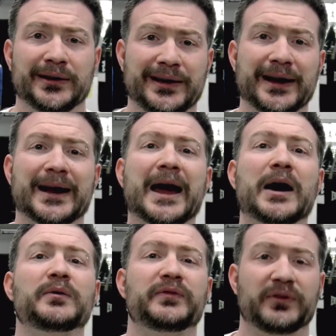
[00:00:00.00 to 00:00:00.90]
get
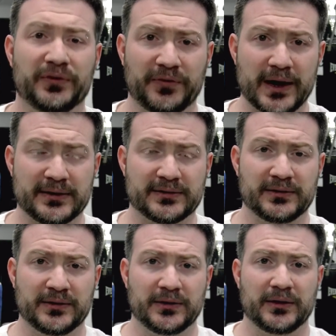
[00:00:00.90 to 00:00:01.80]
out of the fight,
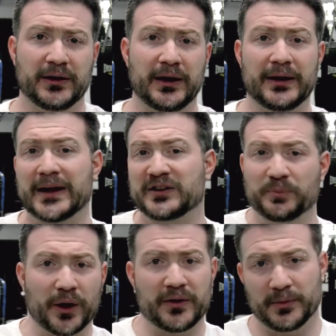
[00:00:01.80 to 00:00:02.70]
and that's
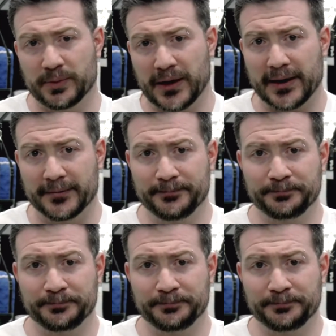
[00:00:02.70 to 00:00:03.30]
part of the plan.